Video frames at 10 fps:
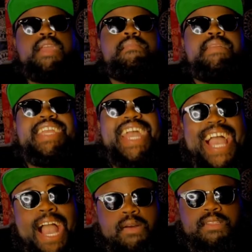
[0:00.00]
me
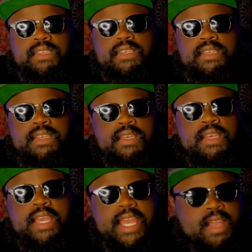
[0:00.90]
out.
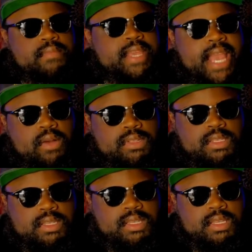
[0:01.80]
Hear me
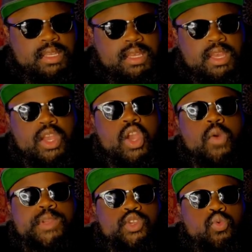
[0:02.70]
out. Are
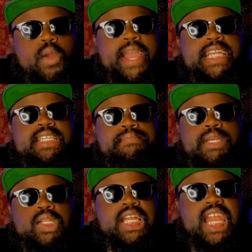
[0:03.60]
we trying to
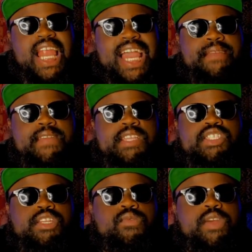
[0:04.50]
build a life in
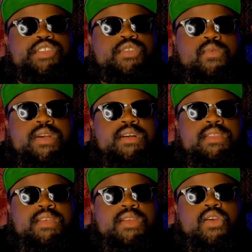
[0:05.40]
generational wealth?
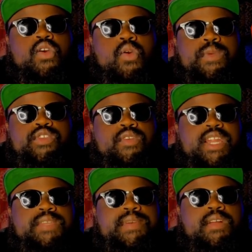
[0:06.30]
Or are we trying
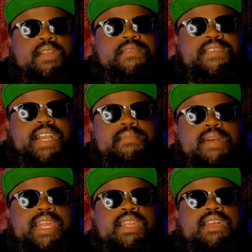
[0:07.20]
to spend all our fucking
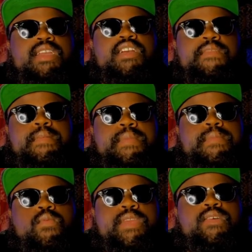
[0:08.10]
money looking good for
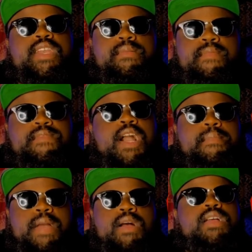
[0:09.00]
people we don't give a fuck
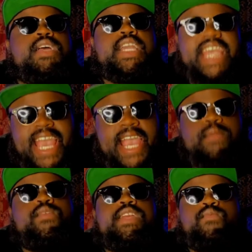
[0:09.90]
about? Can
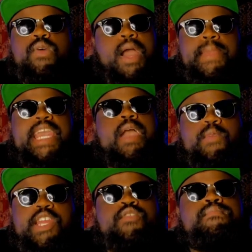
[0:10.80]
we well, I mean, can we
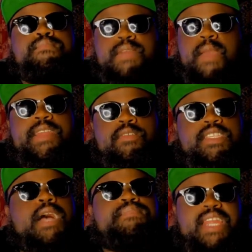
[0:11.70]
do can we do
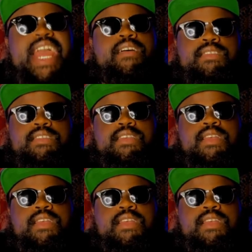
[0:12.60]
something else?